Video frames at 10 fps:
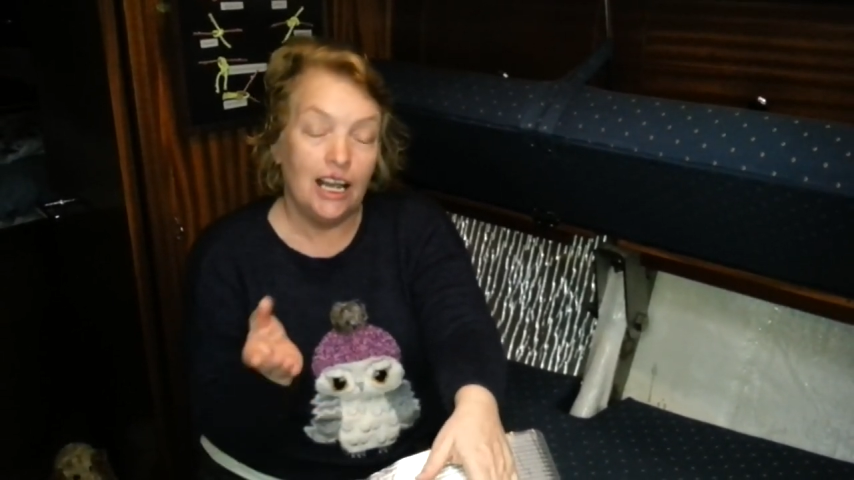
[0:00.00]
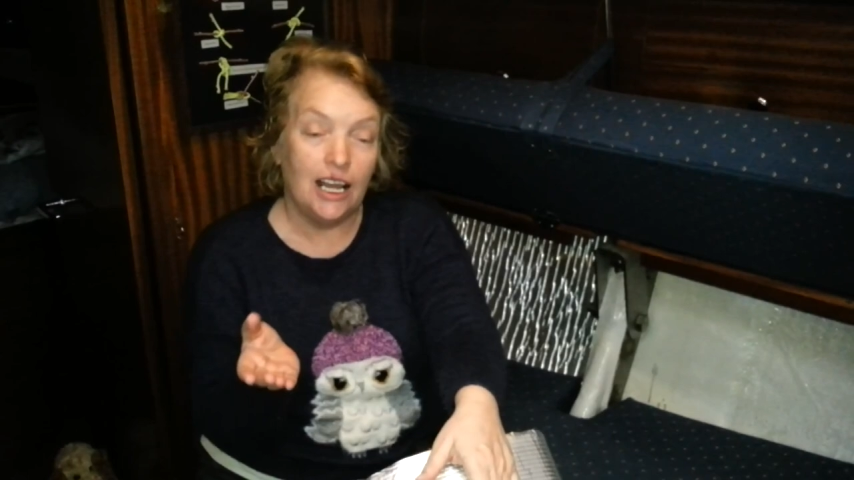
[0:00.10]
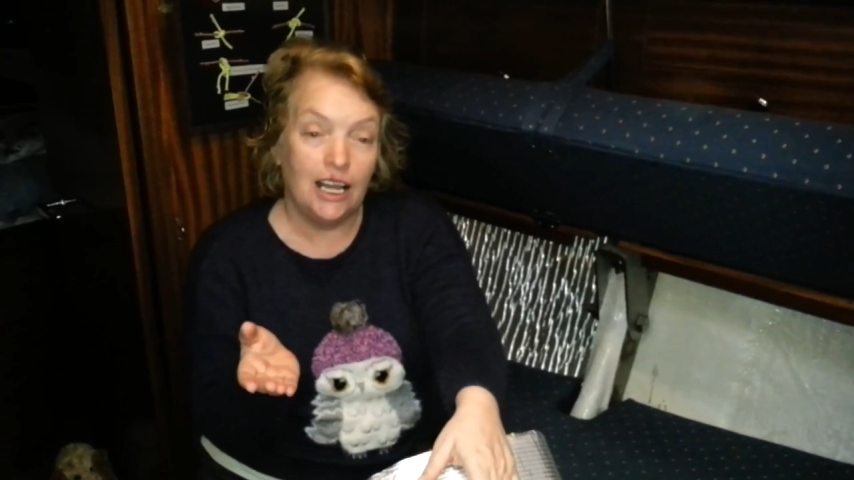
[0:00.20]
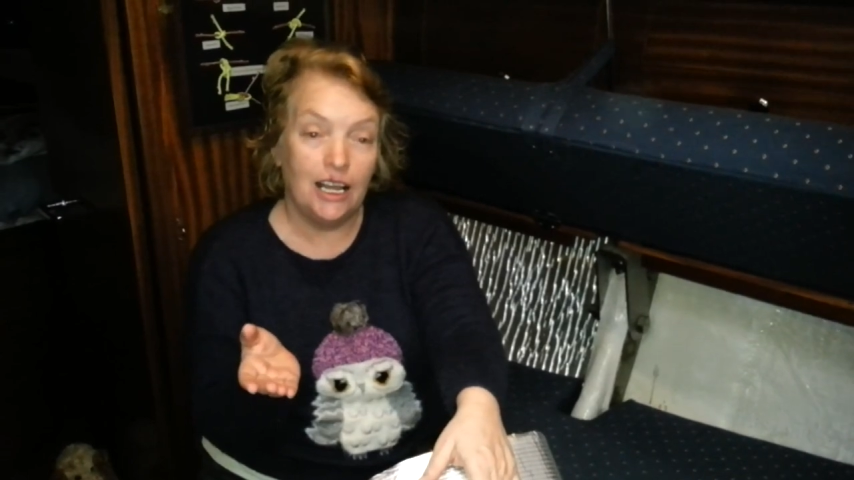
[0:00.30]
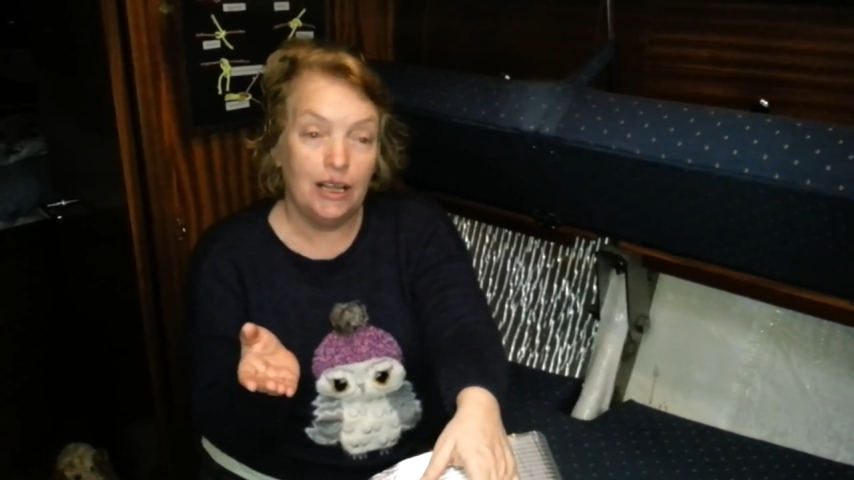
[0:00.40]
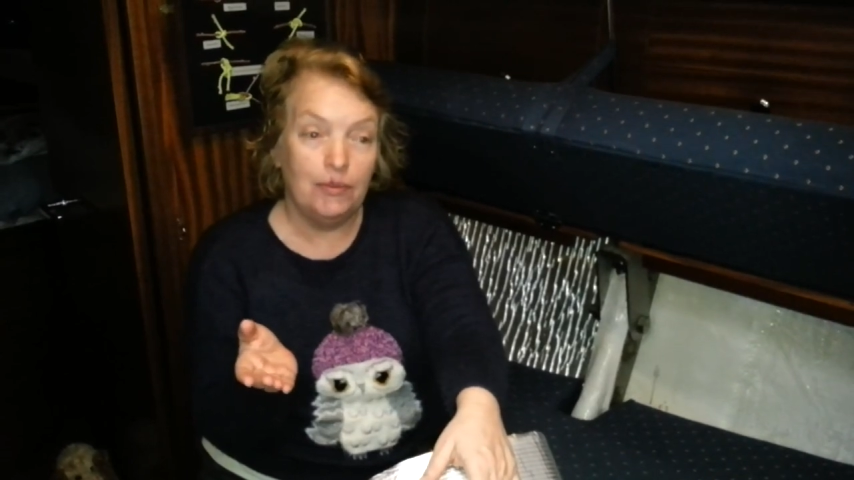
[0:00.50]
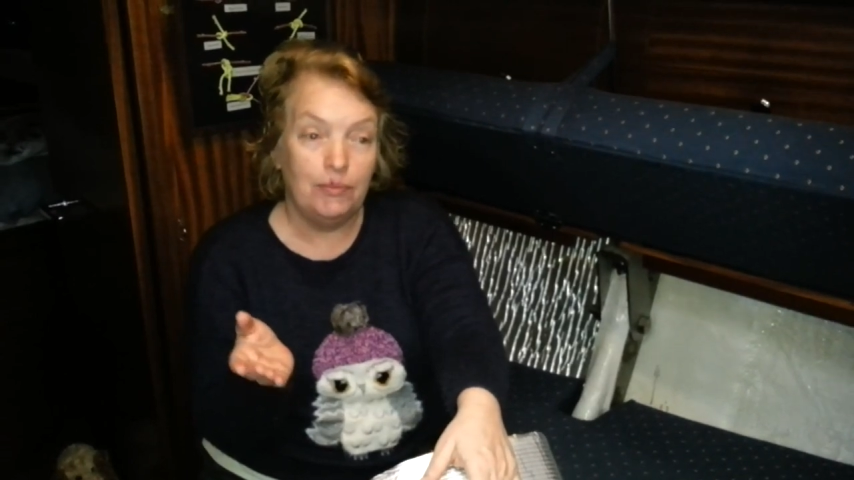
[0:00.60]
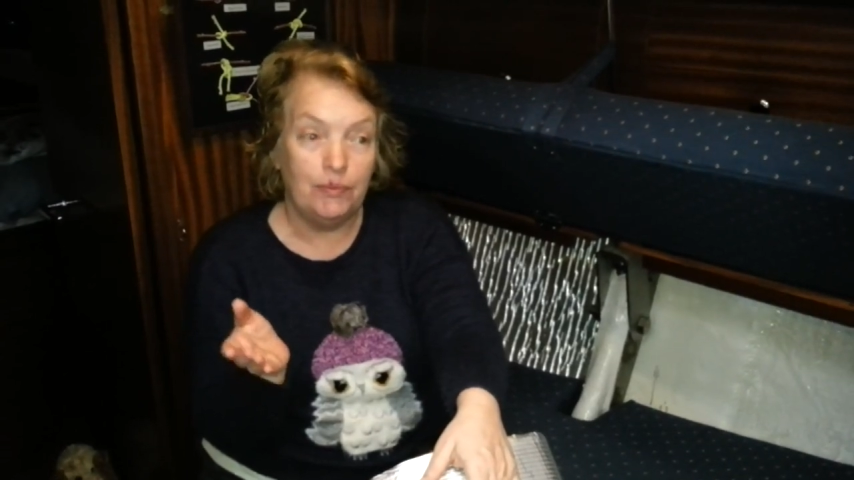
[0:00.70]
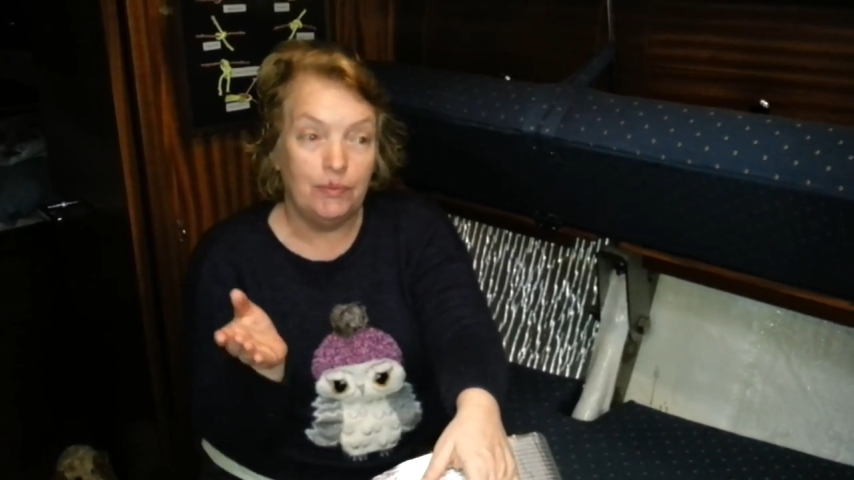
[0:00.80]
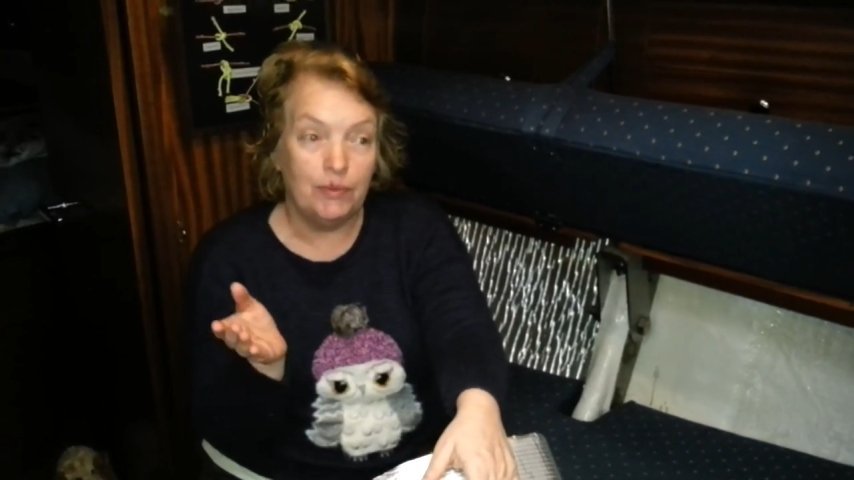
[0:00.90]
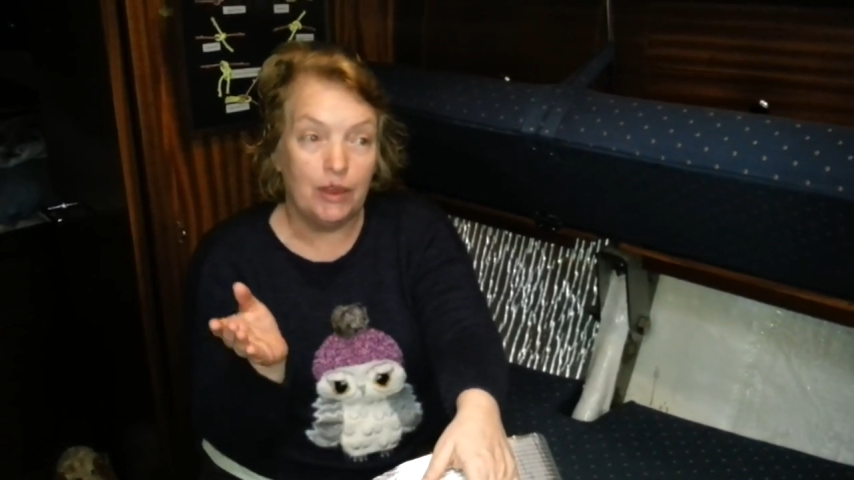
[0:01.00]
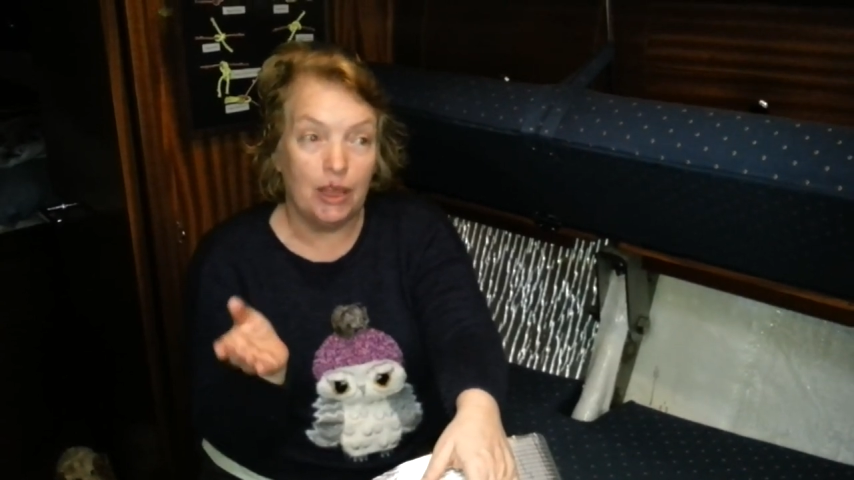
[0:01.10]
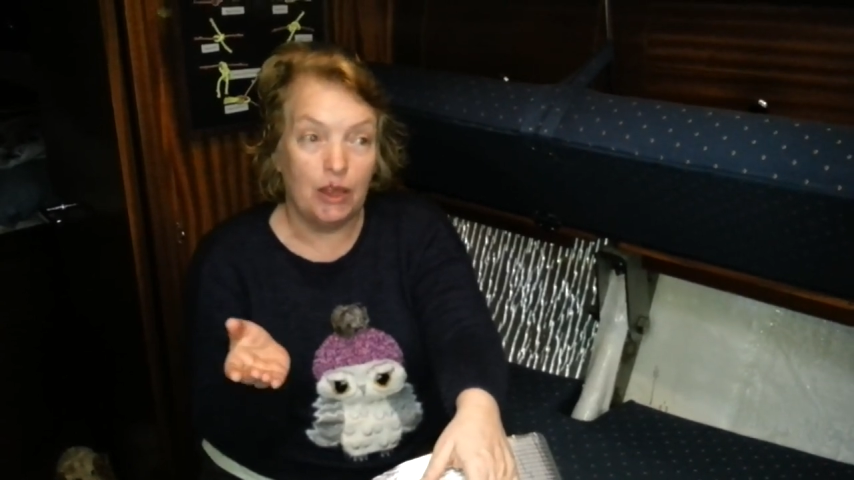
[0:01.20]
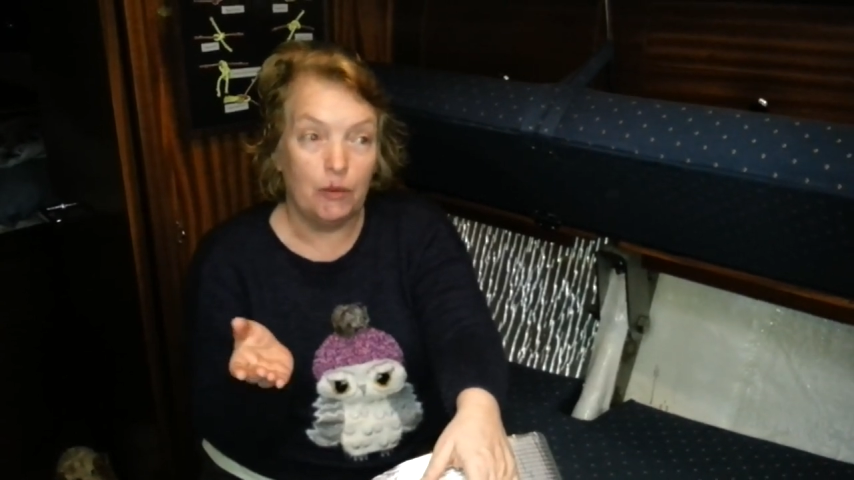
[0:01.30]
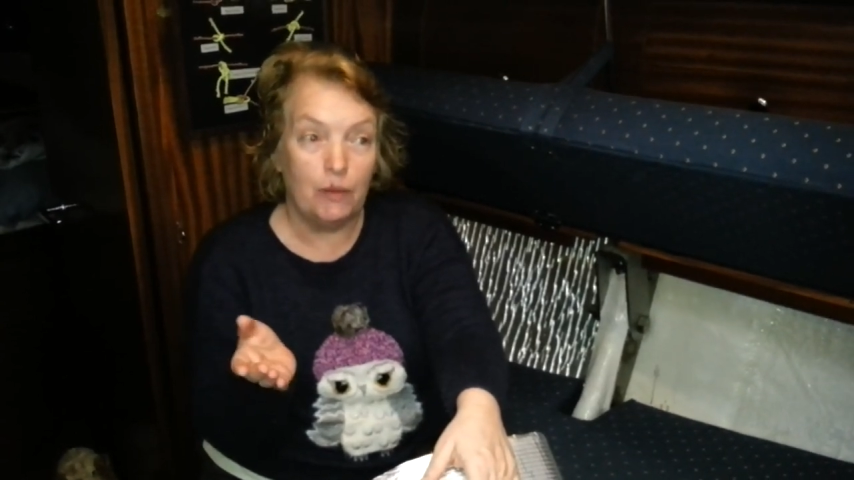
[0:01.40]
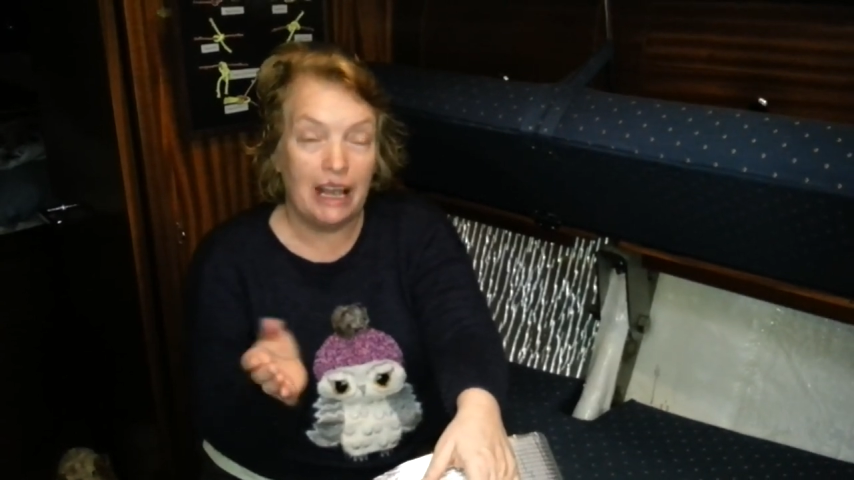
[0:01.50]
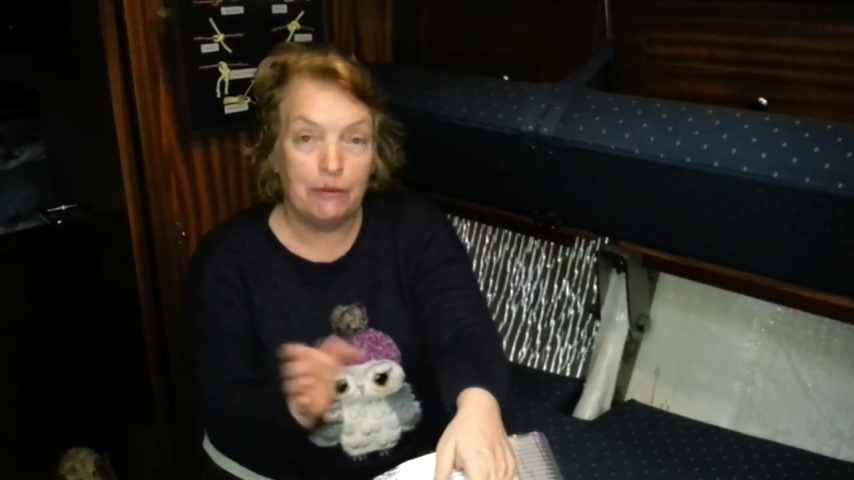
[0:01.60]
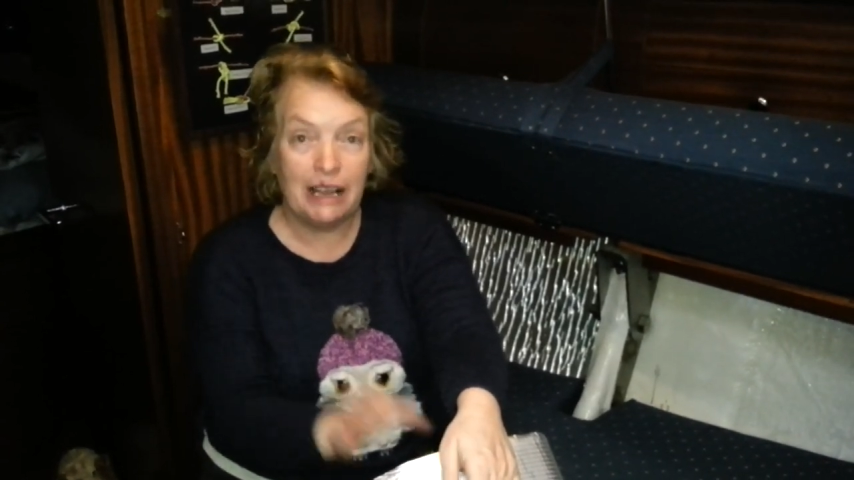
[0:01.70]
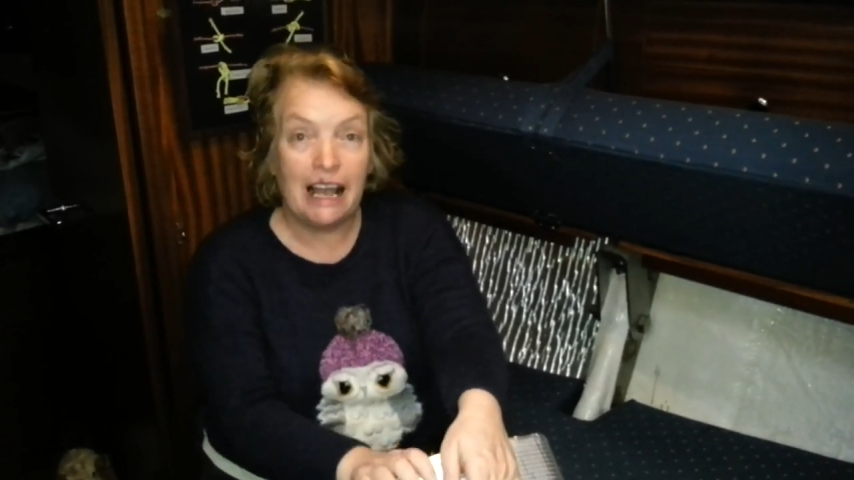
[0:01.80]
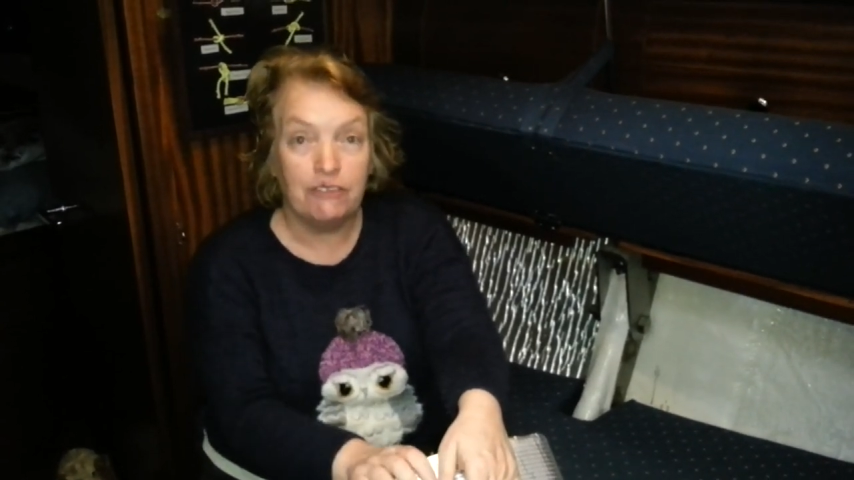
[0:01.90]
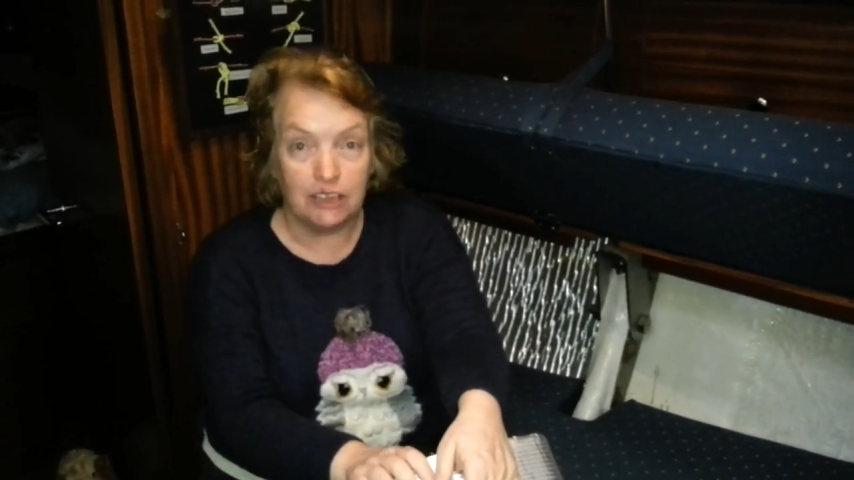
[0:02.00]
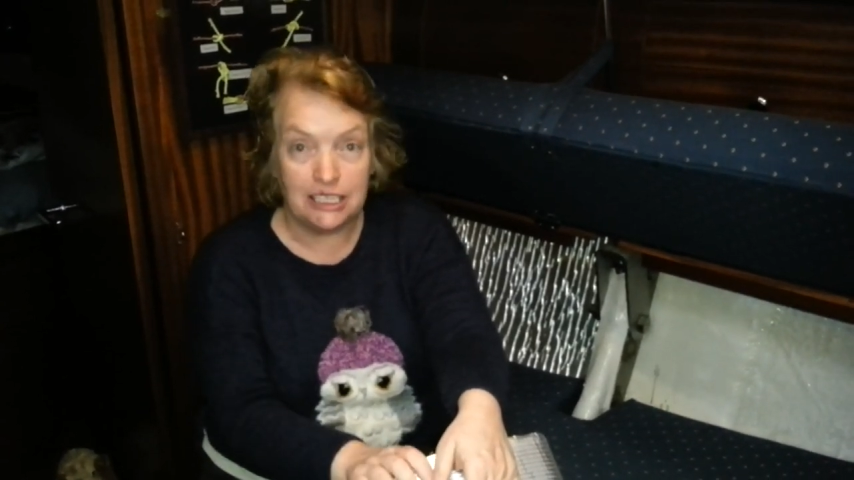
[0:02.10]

where we have